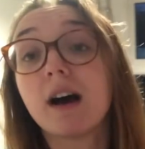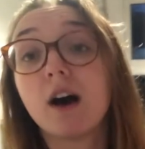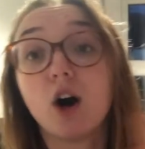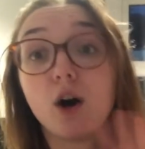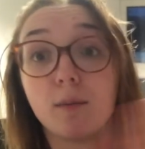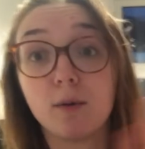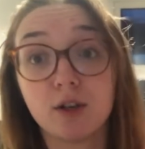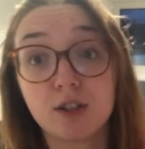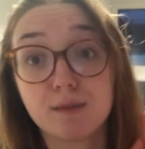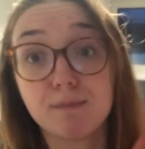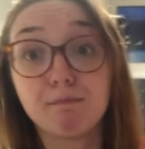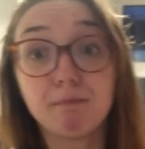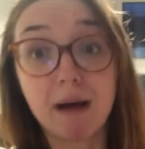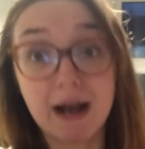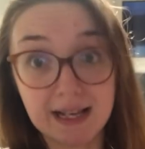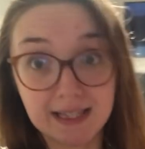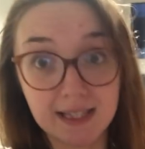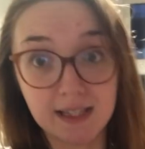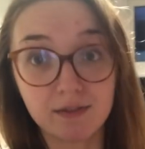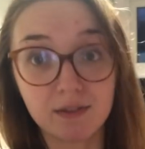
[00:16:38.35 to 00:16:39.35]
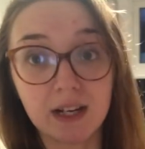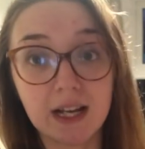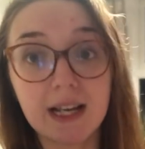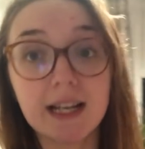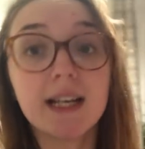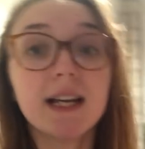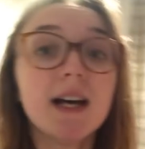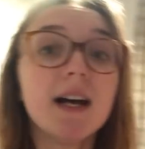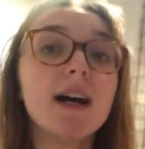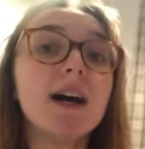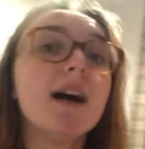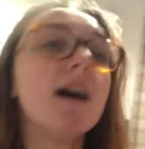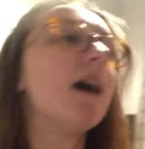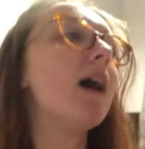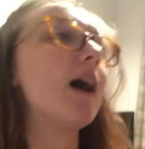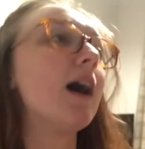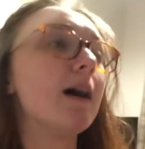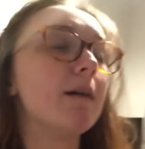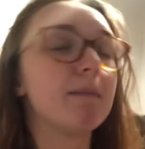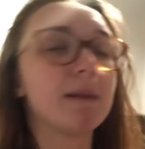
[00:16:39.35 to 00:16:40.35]
armholes massively
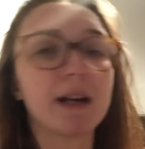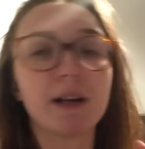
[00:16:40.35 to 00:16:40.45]
um,